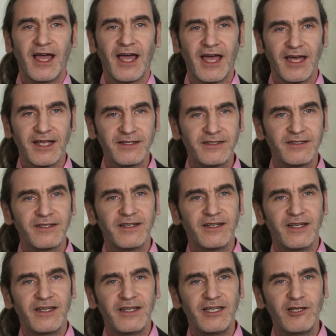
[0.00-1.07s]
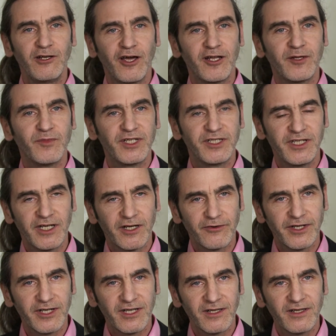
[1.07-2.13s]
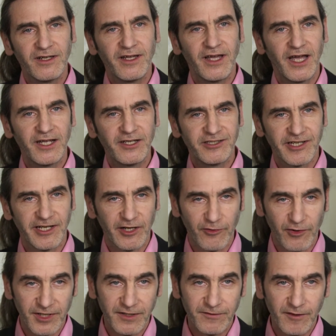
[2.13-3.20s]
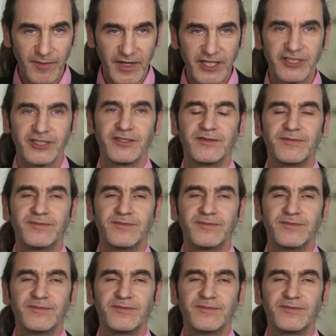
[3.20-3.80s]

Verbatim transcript: and e-learning material and general information.